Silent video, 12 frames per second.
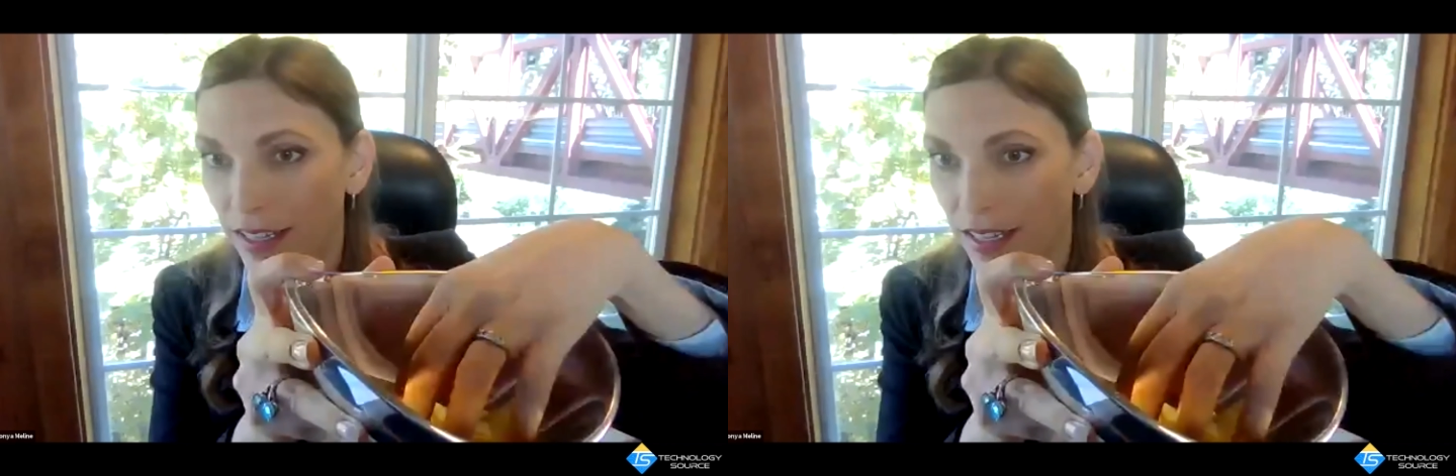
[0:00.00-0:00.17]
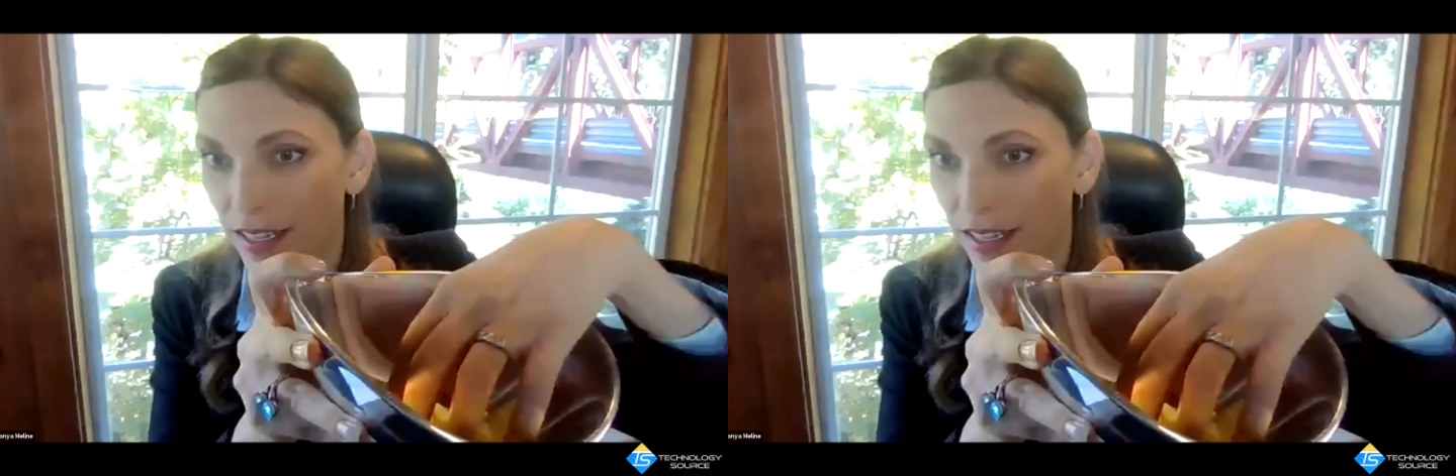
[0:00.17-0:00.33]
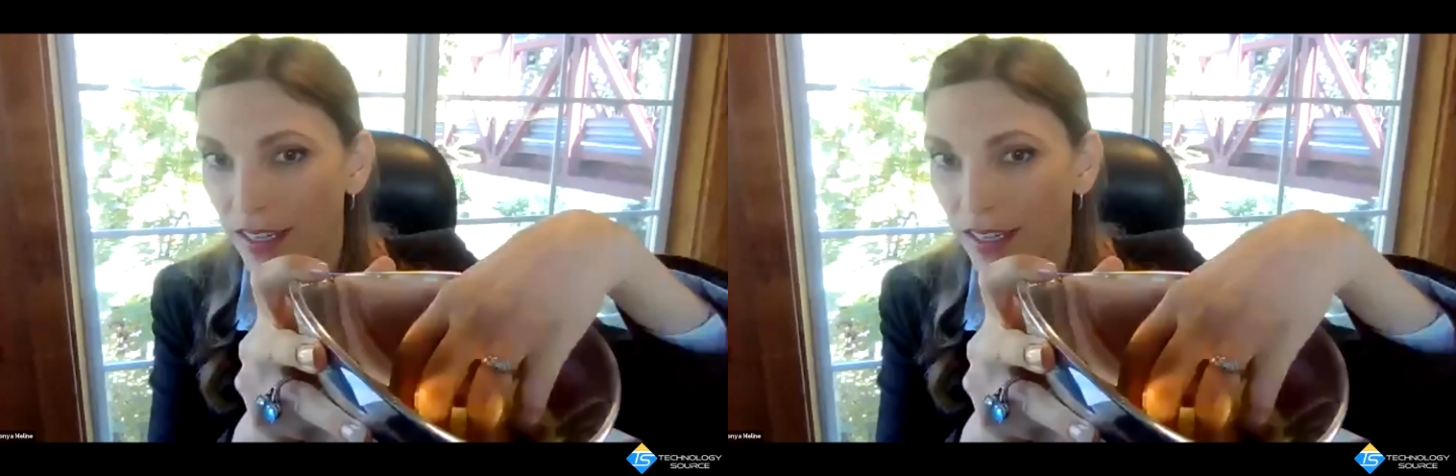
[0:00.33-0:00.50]

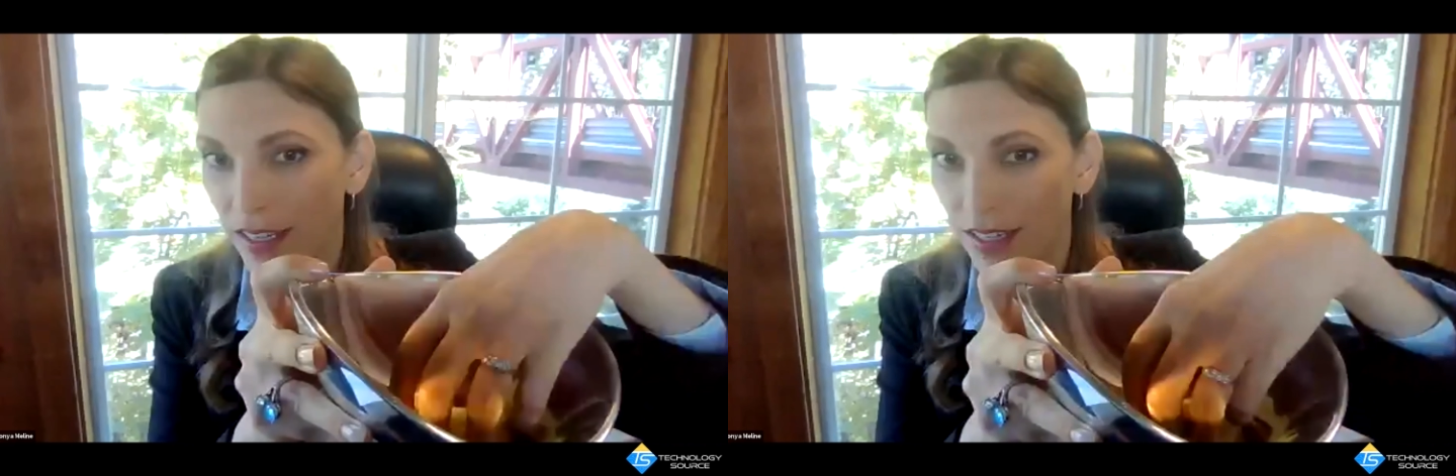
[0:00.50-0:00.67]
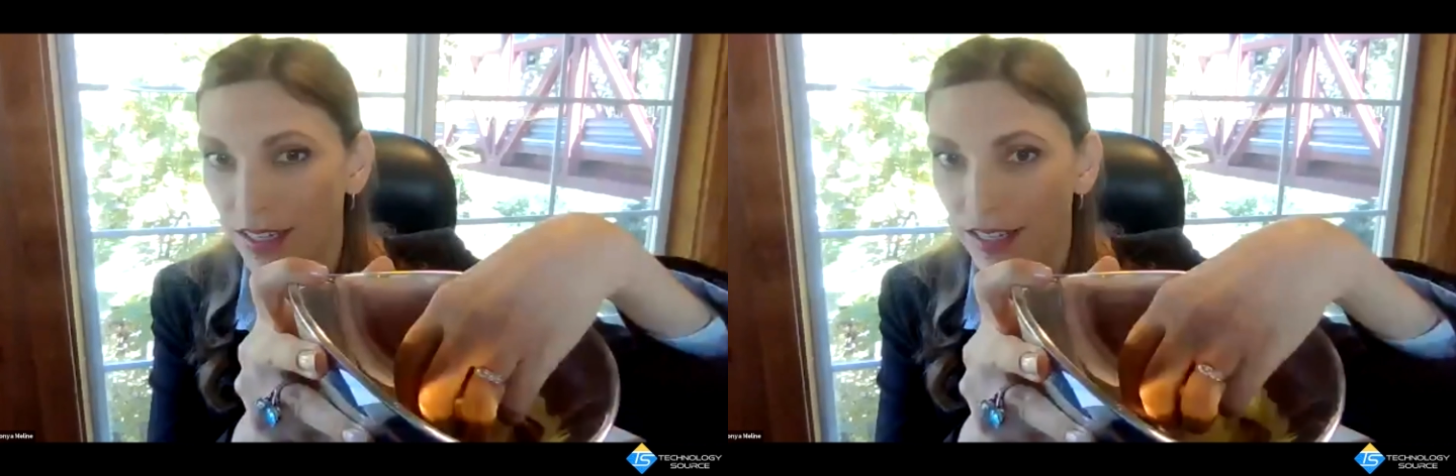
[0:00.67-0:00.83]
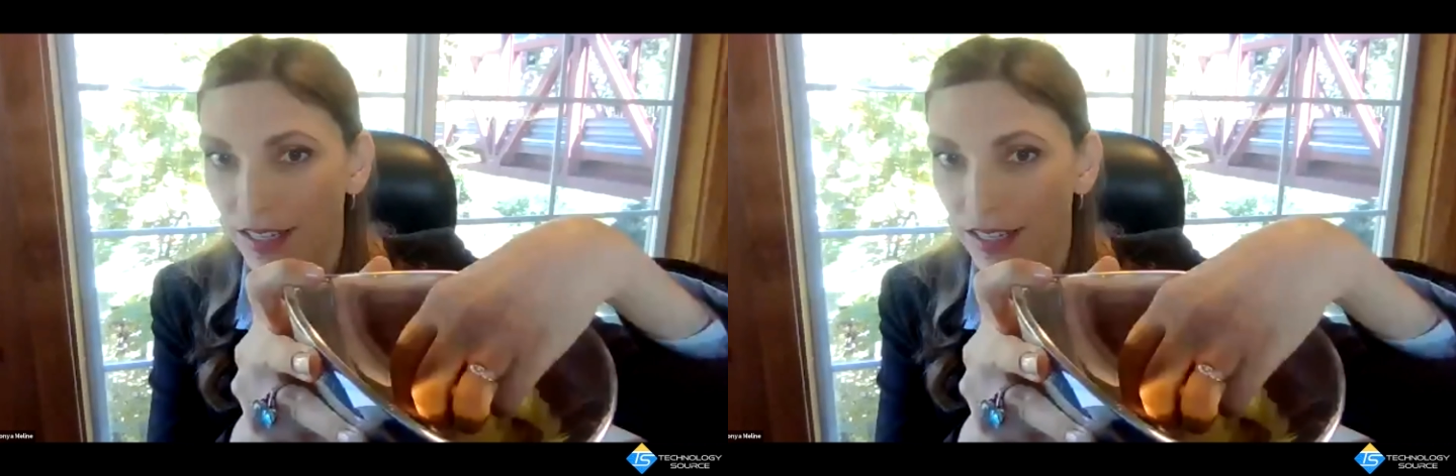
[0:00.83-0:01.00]
that way they
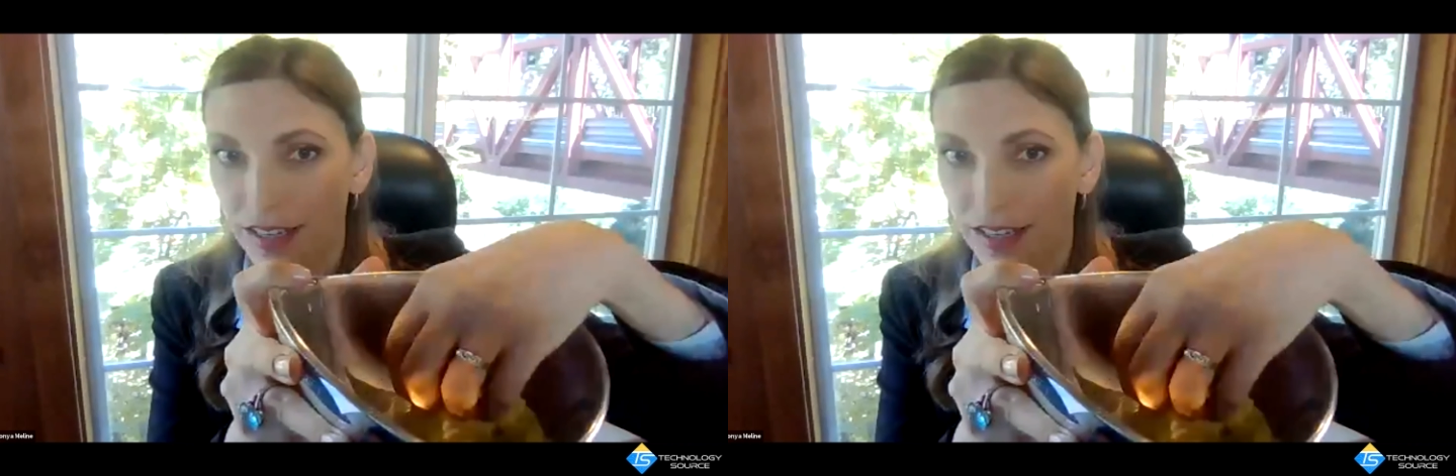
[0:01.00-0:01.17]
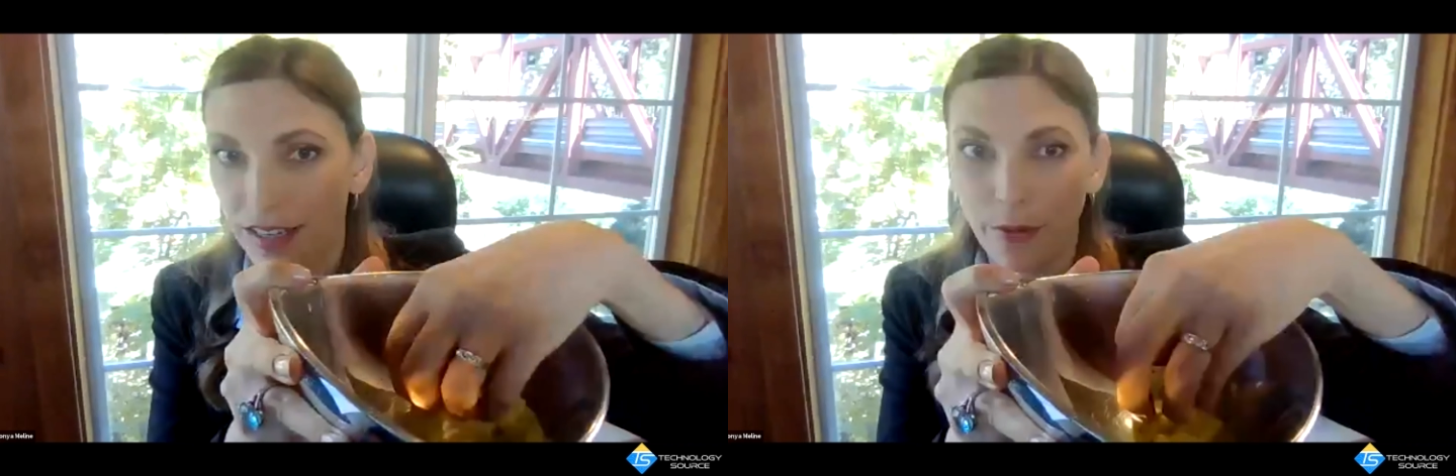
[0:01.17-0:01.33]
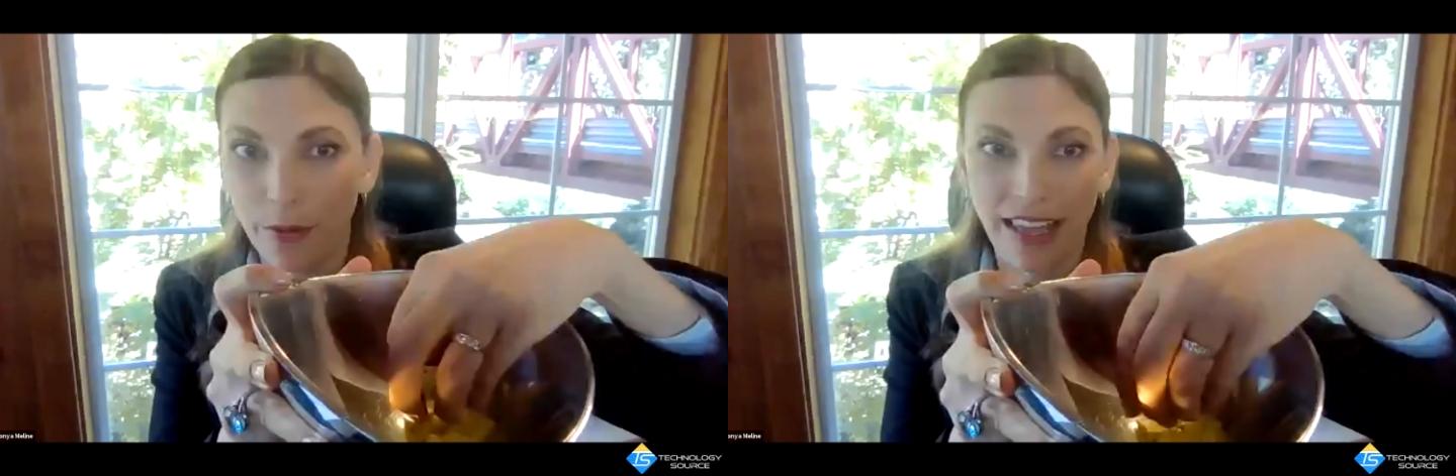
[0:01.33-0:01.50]
can
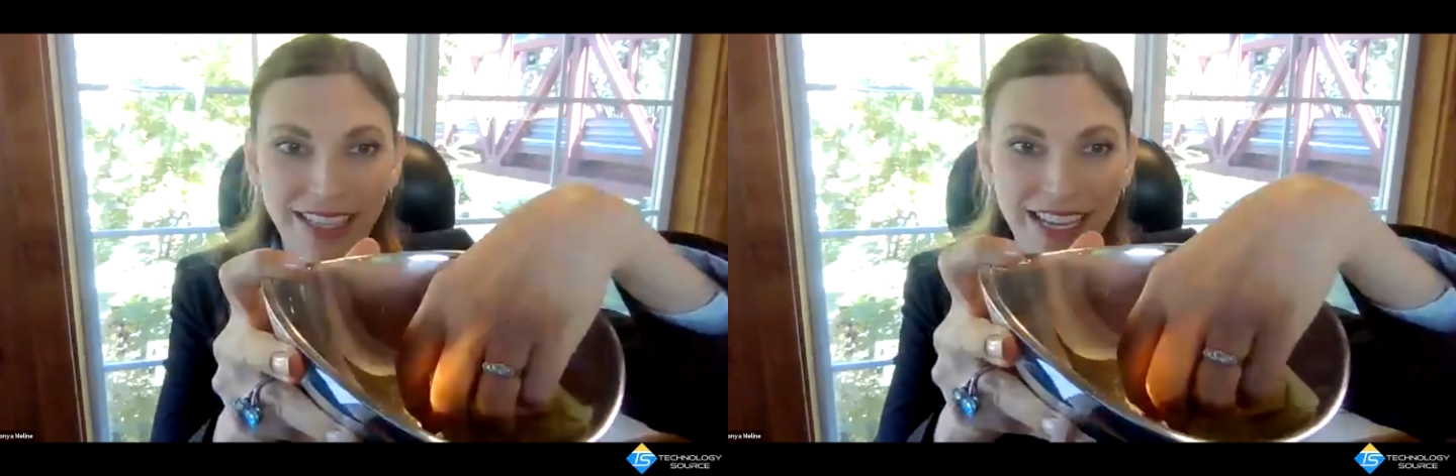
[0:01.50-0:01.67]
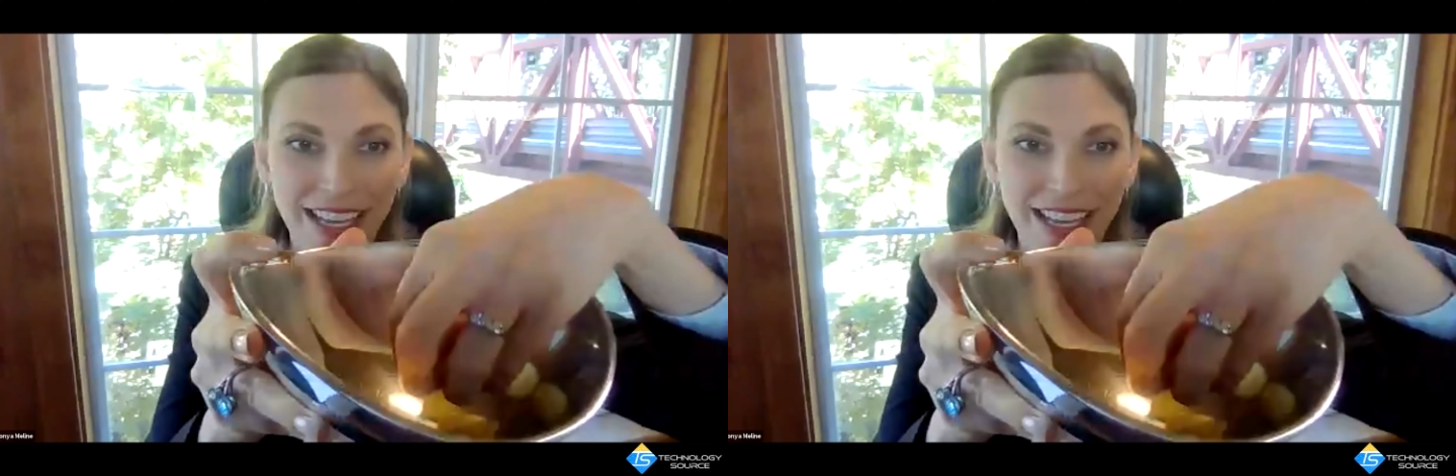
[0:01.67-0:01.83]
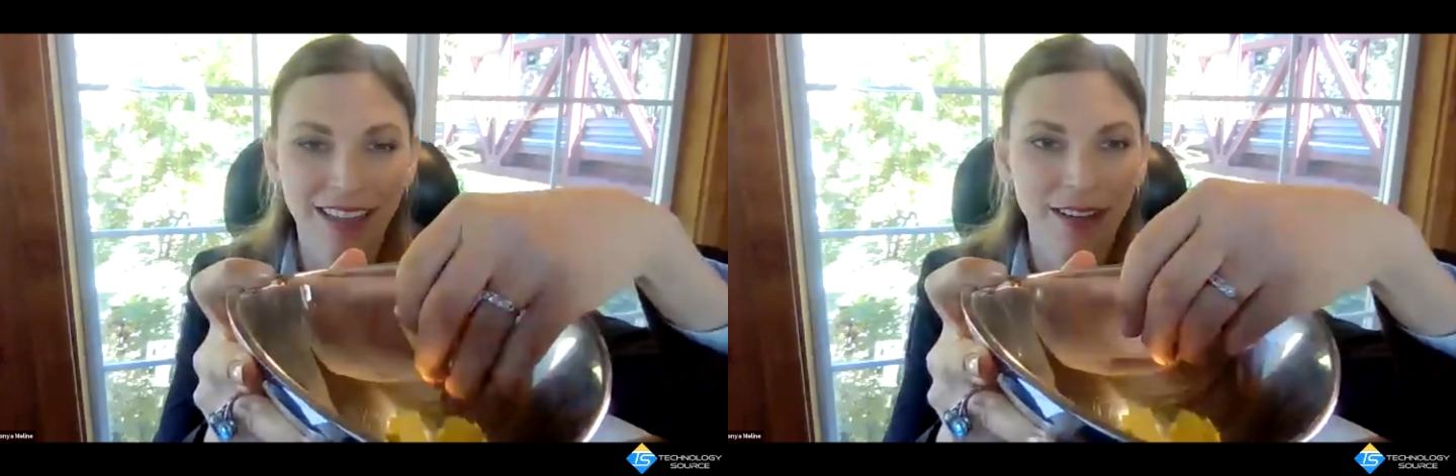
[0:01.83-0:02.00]
see.
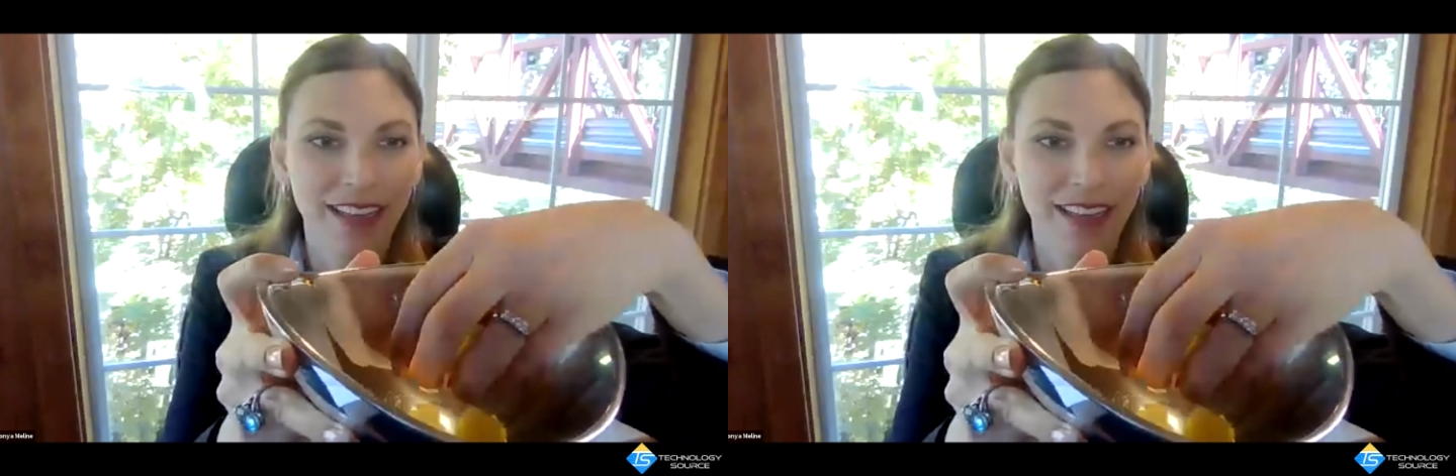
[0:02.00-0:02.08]
All